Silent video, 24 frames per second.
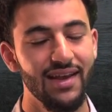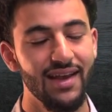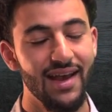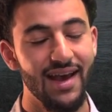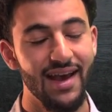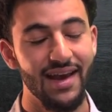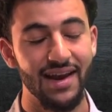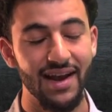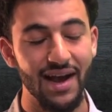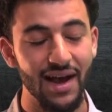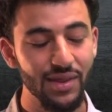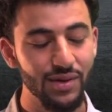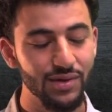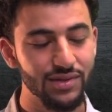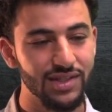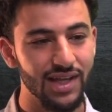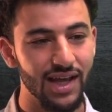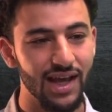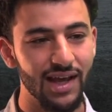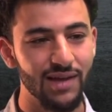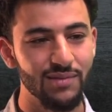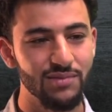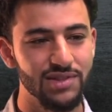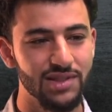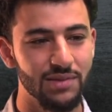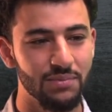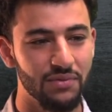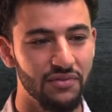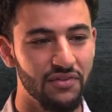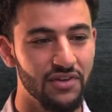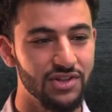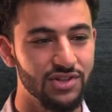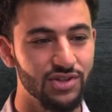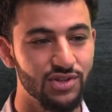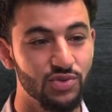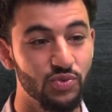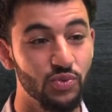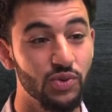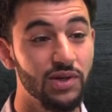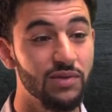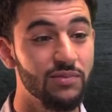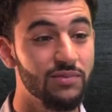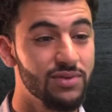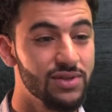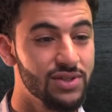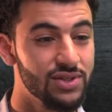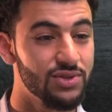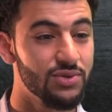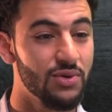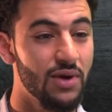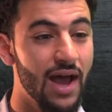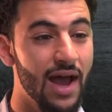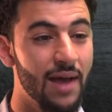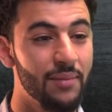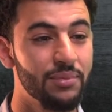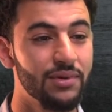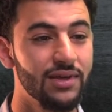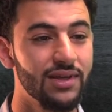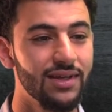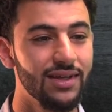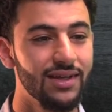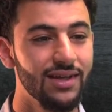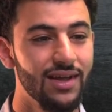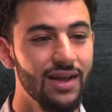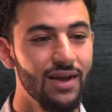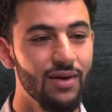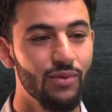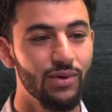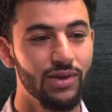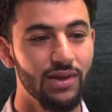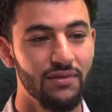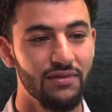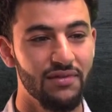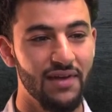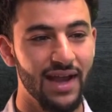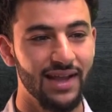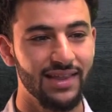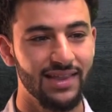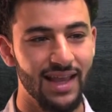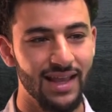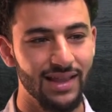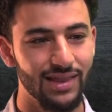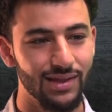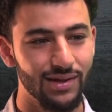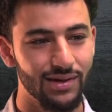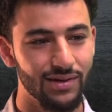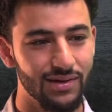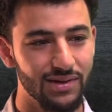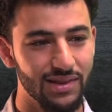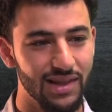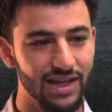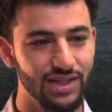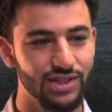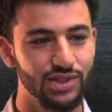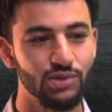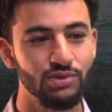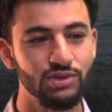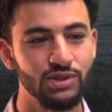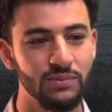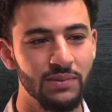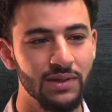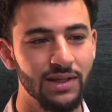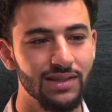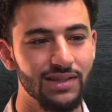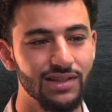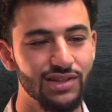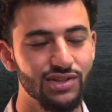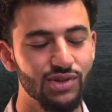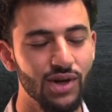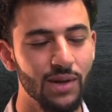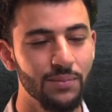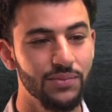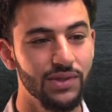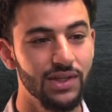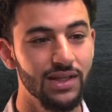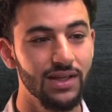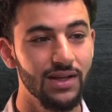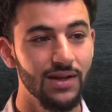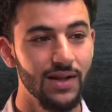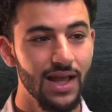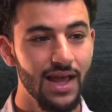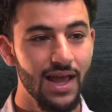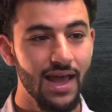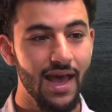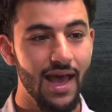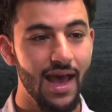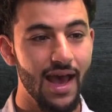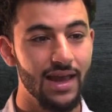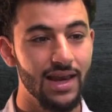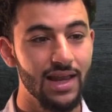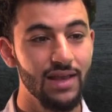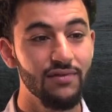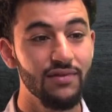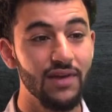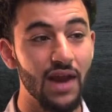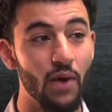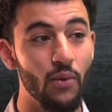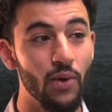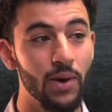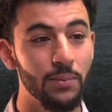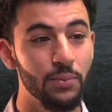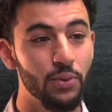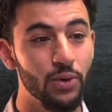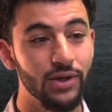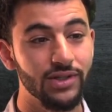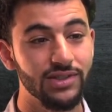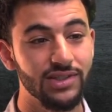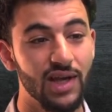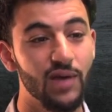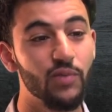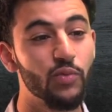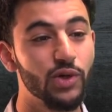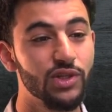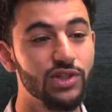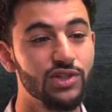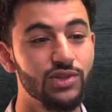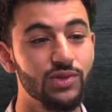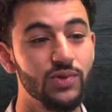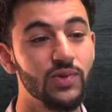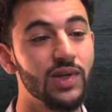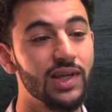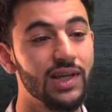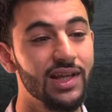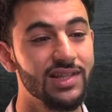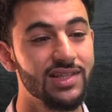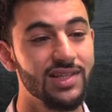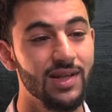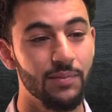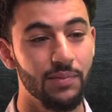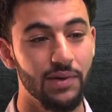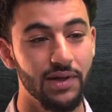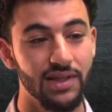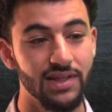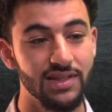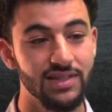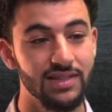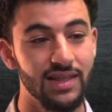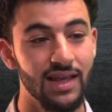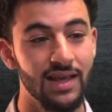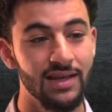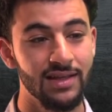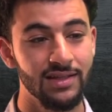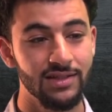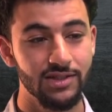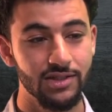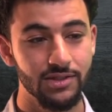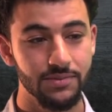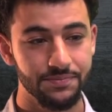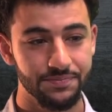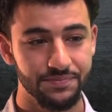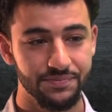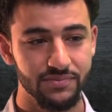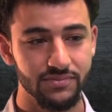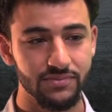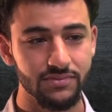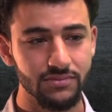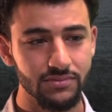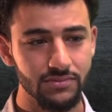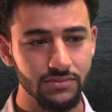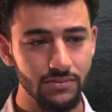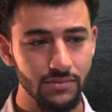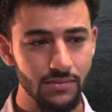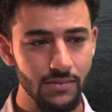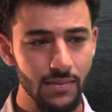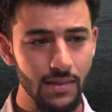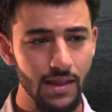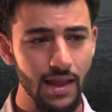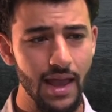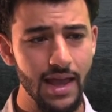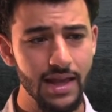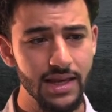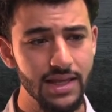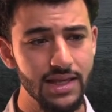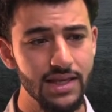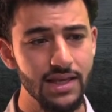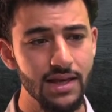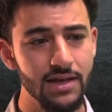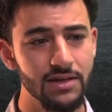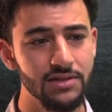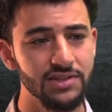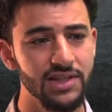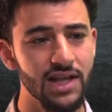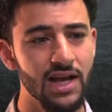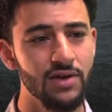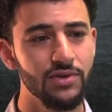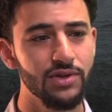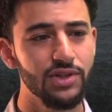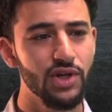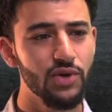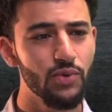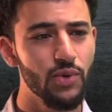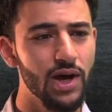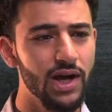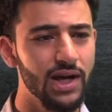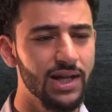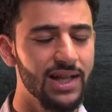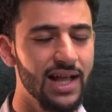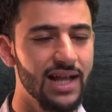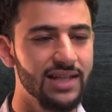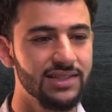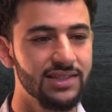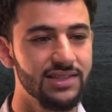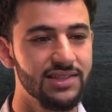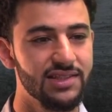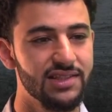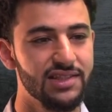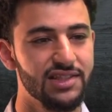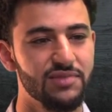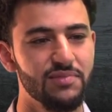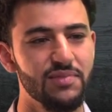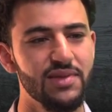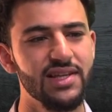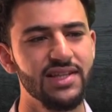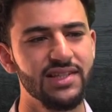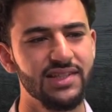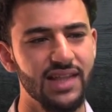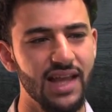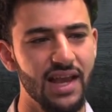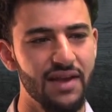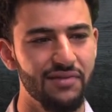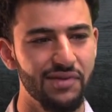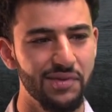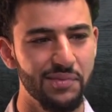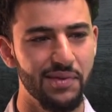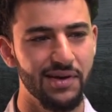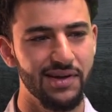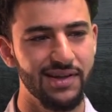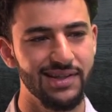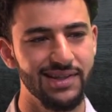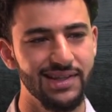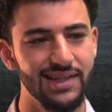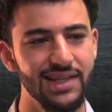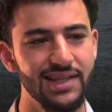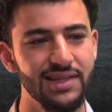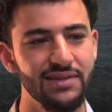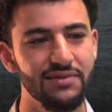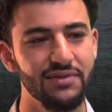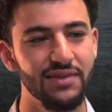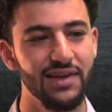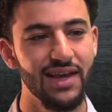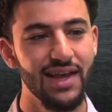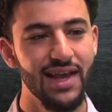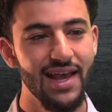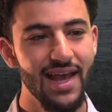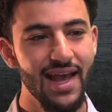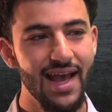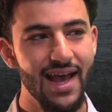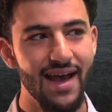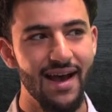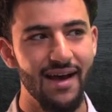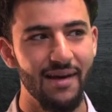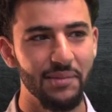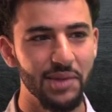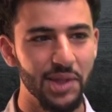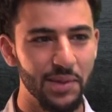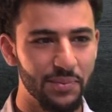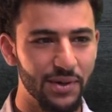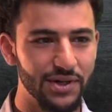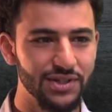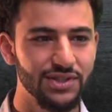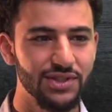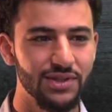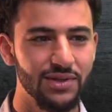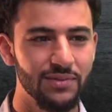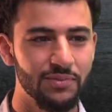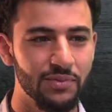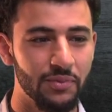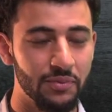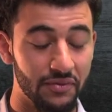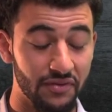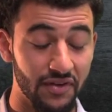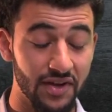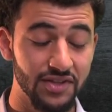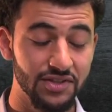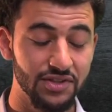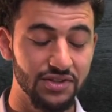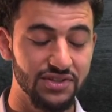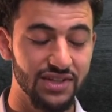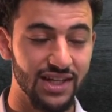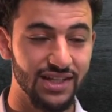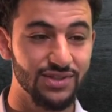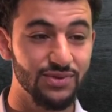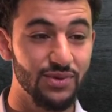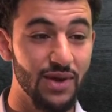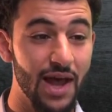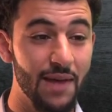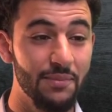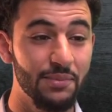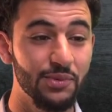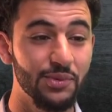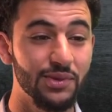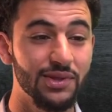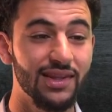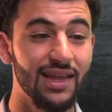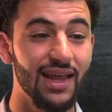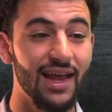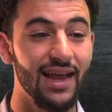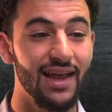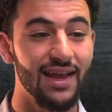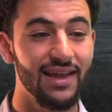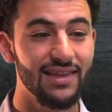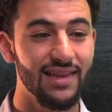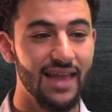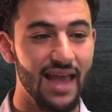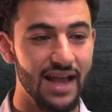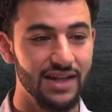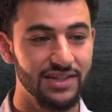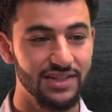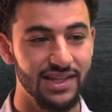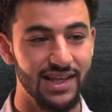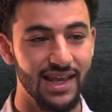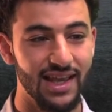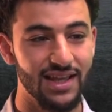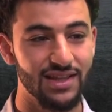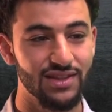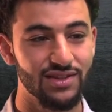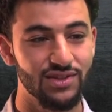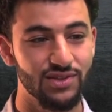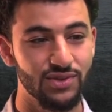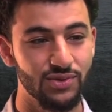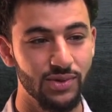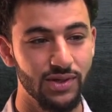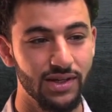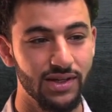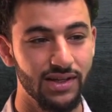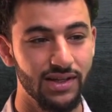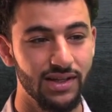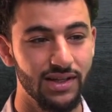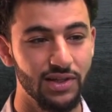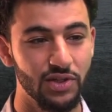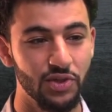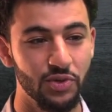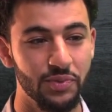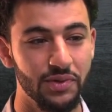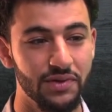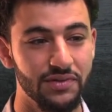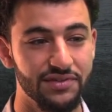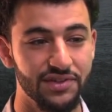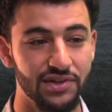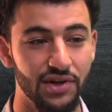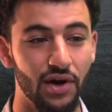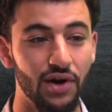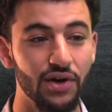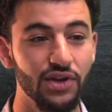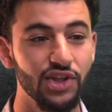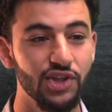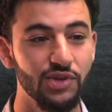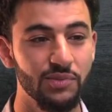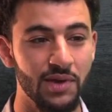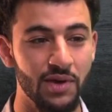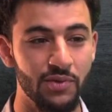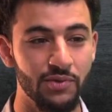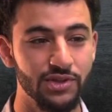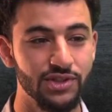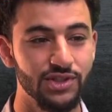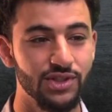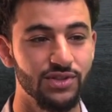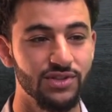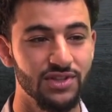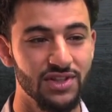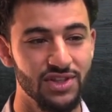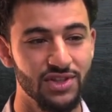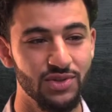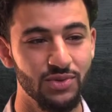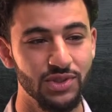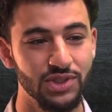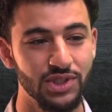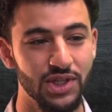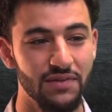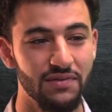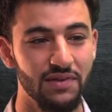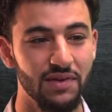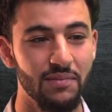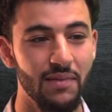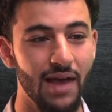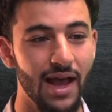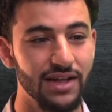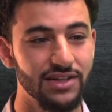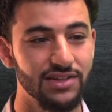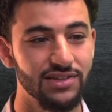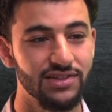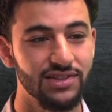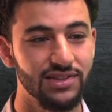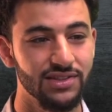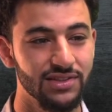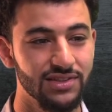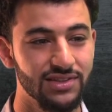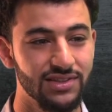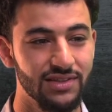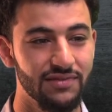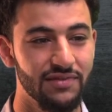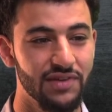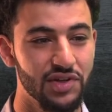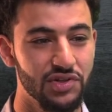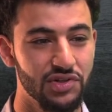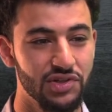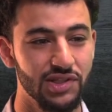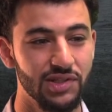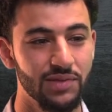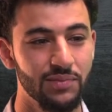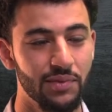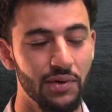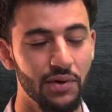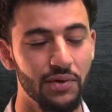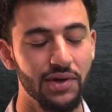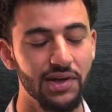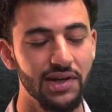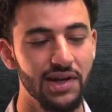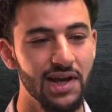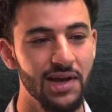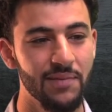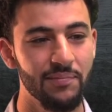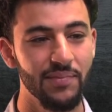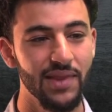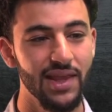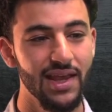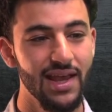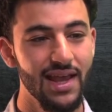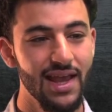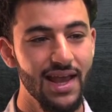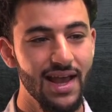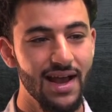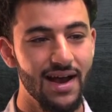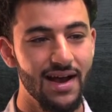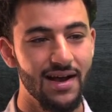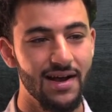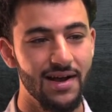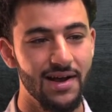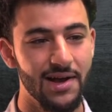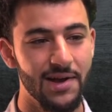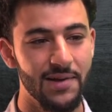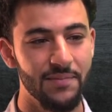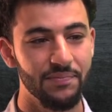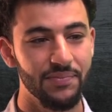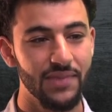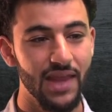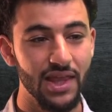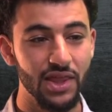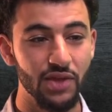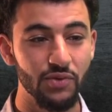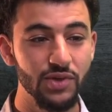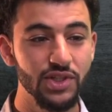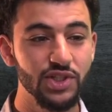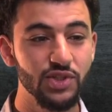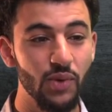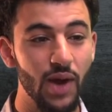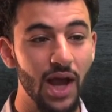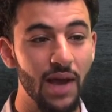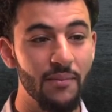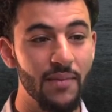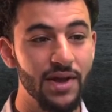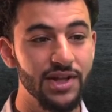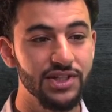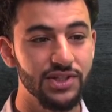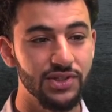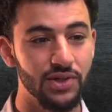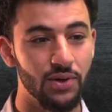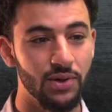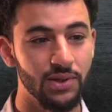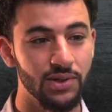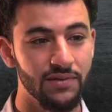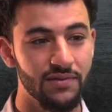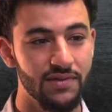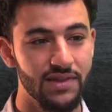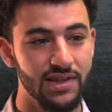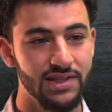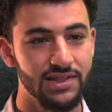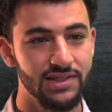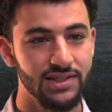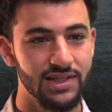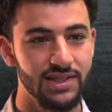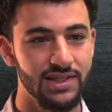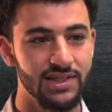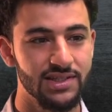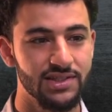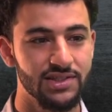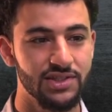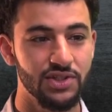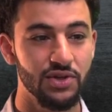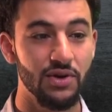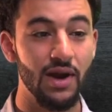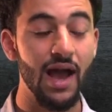And at other times, the professors wouldn't be too happy with the fact that their lecture was being disrupted. And even at one point in time, one student gets up on the stage and he yells out, you know what, class is dismissed, everybody leave. And the professor is not too happy with that, and they actually get into a little bit of an argument, which turns into a shoving match until it's eventually broken up. And the reason why I mention all of this is you're